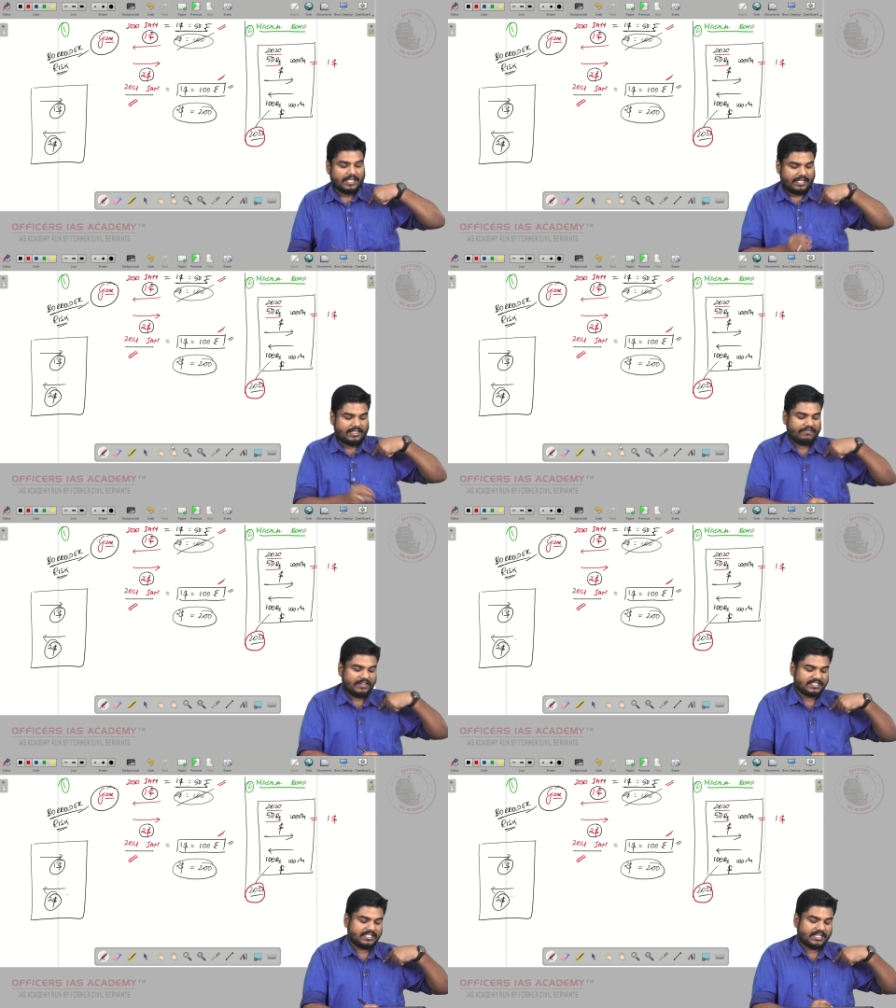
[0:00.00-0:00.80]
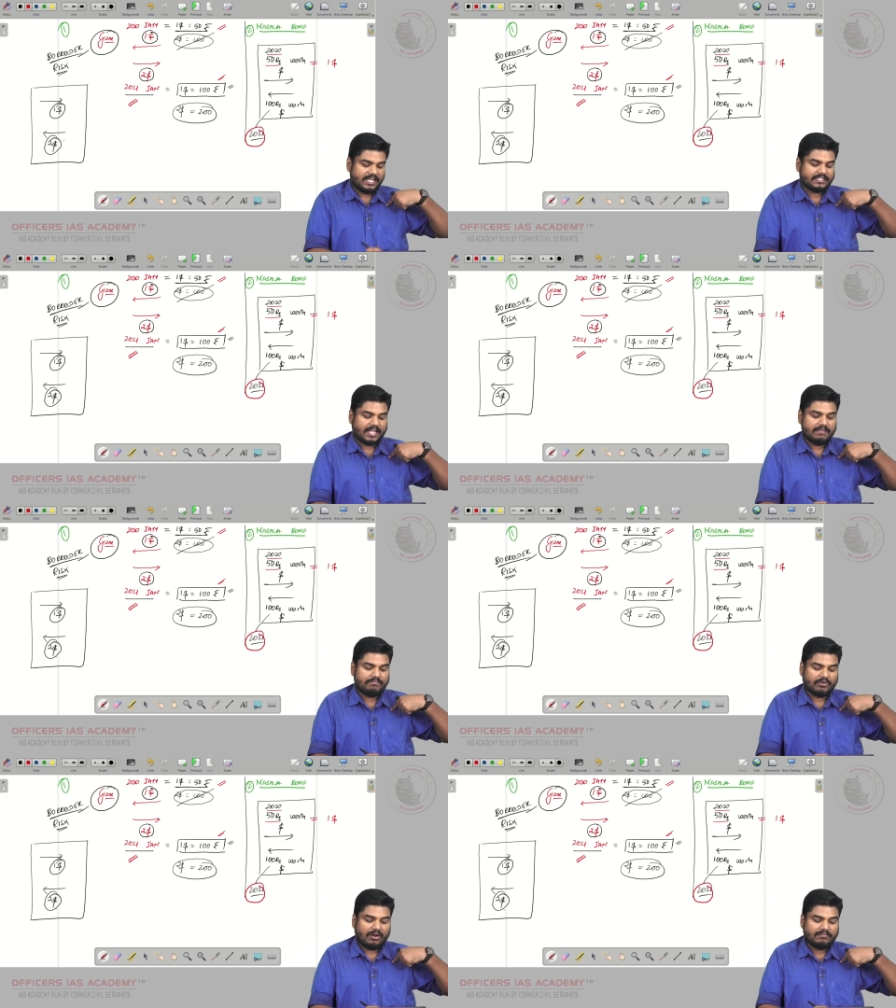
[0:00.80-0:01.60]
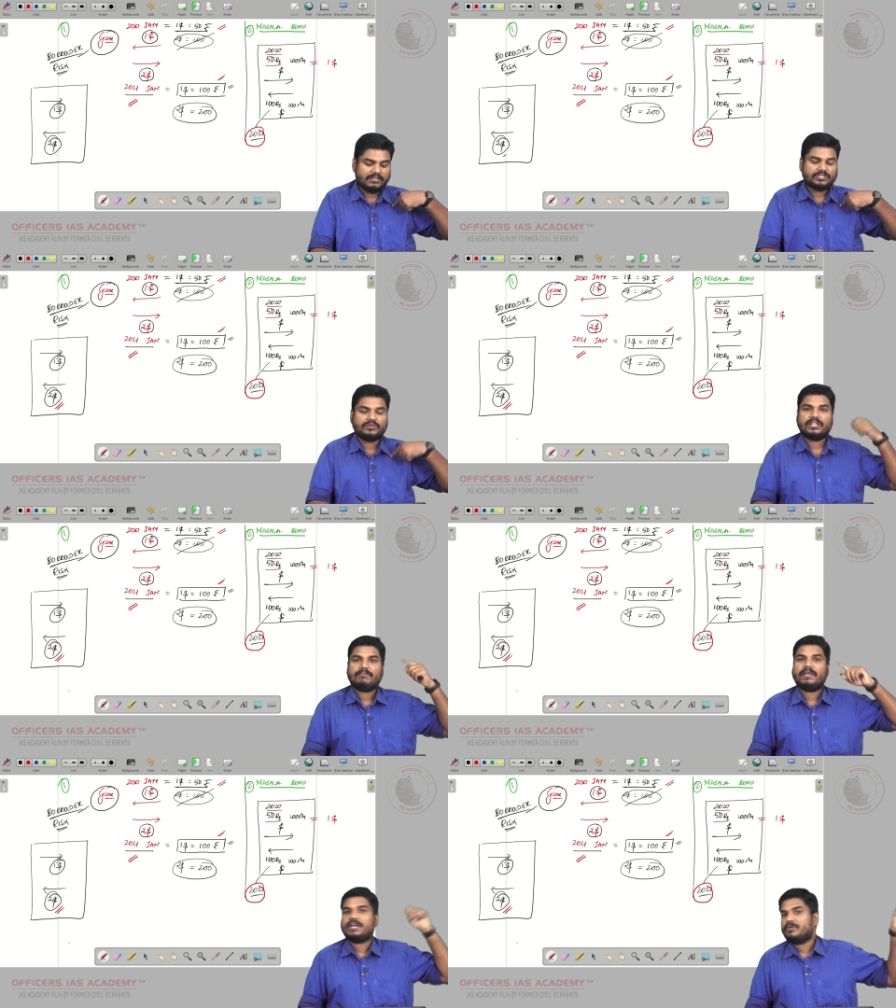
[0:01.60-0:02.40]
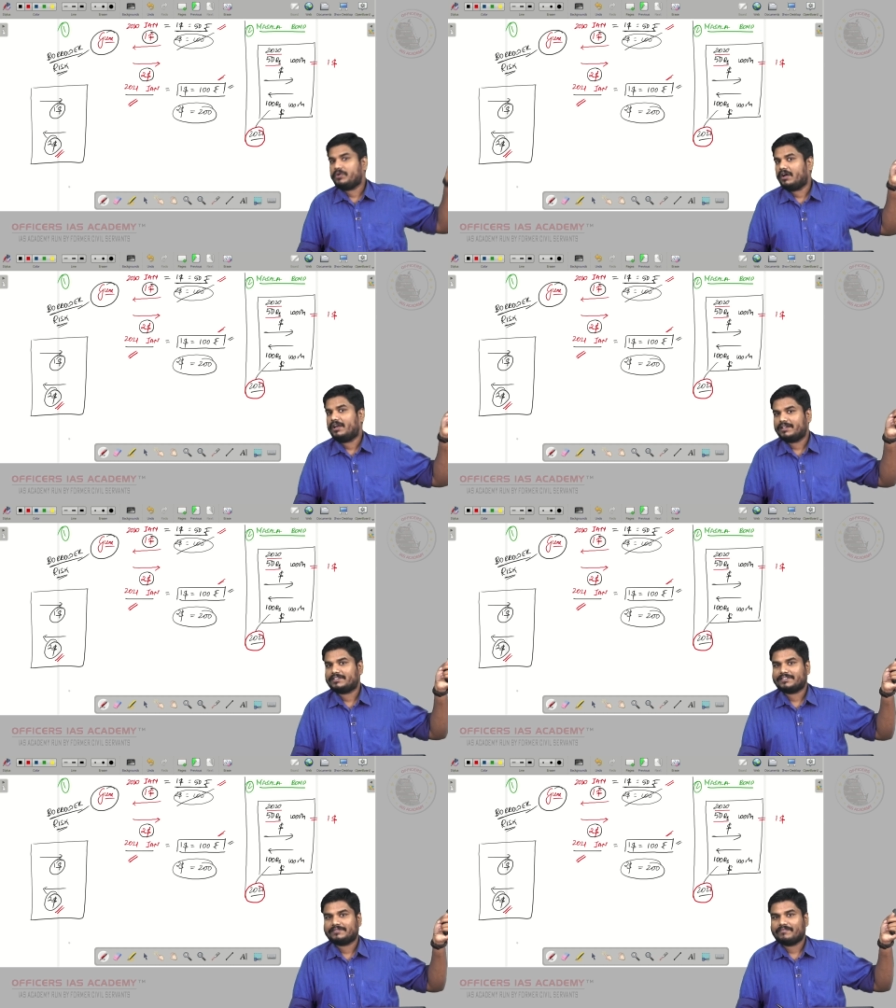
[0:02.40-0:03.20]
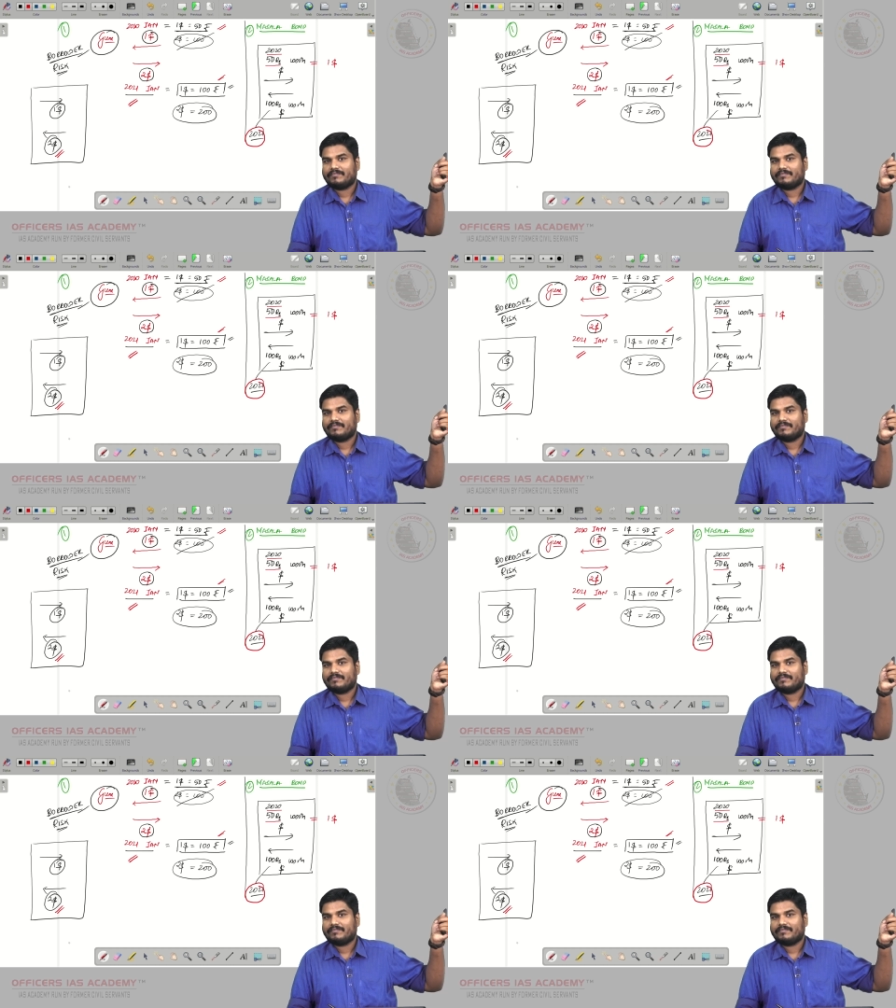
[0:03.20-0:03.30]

In the first case, I promised to repay $2.